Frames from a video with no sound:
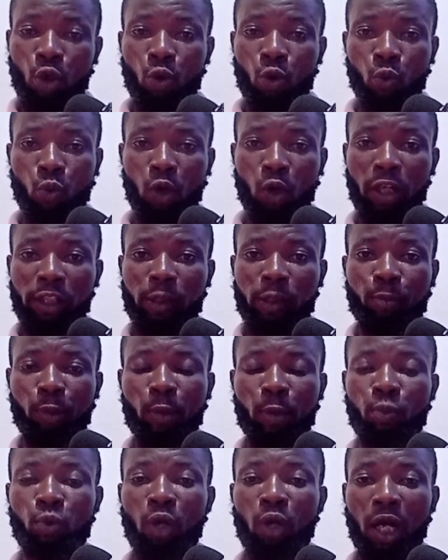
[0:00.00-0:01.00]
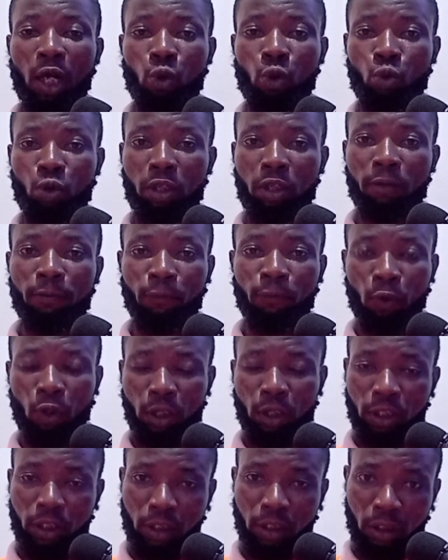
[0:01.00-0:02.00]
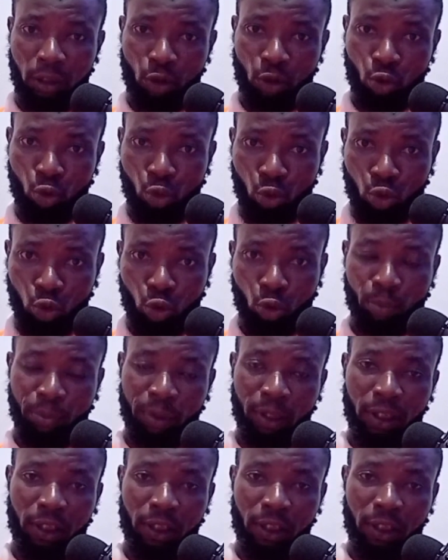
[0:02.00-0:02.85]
What people are looking for is in YouTube